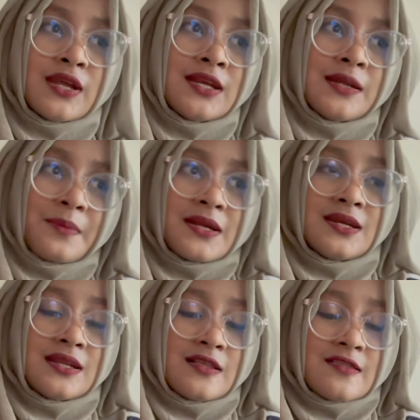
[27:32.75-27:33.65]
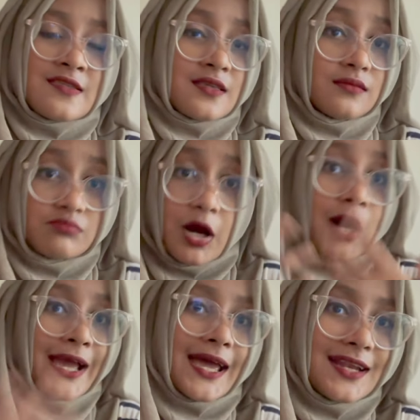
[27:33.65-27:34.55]
independence
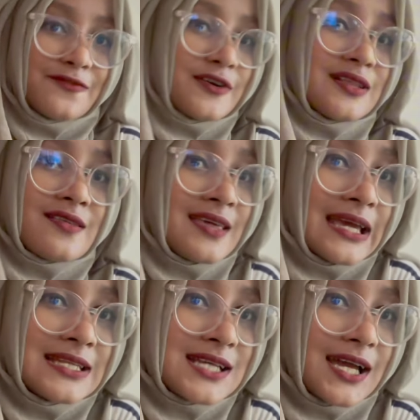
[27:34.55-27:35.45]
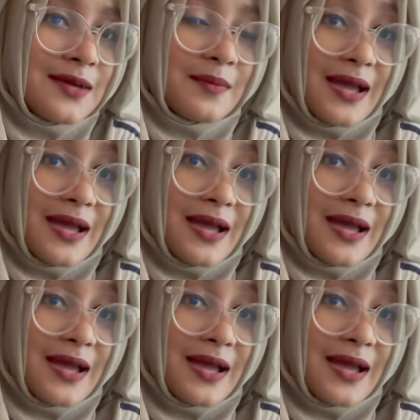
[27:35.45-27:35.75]
again for the second time,